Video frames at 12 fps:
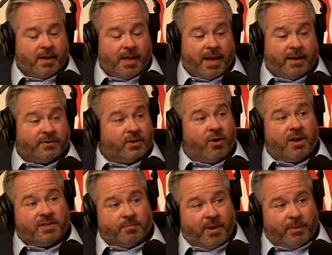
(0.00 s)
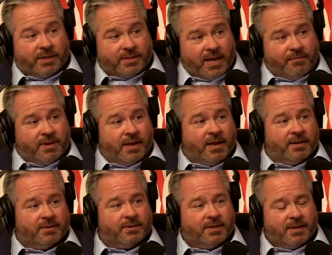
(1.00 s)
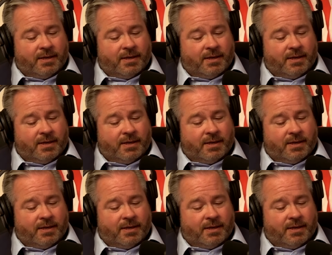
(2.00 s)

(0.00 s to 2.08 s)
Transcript: And as the cost of public safety has